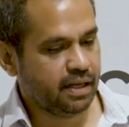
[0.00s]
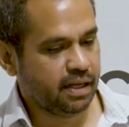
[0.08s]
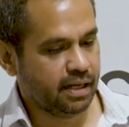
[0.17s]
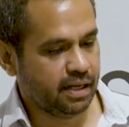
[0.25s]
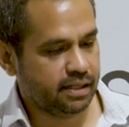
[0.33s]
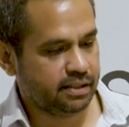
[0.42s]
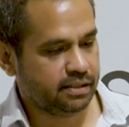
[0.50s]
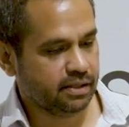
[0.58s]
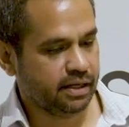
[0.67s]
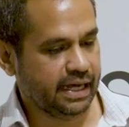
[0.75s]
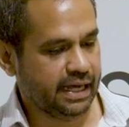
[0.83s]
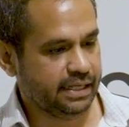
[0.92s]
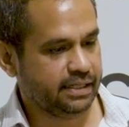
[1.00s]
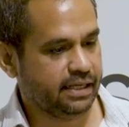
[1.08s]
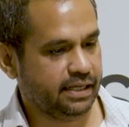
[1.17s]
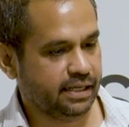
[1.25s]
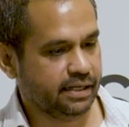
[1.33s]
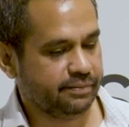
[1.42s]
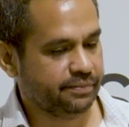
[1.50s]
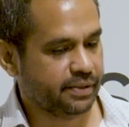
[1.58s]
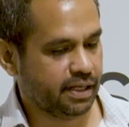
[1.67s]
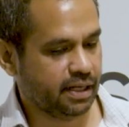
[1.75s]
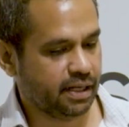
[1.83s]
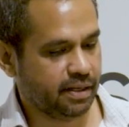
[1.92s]
Uh, you got Ed here.
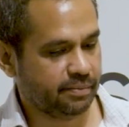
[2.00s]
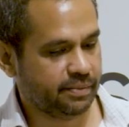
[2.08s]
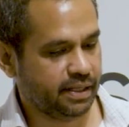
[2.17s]
Um,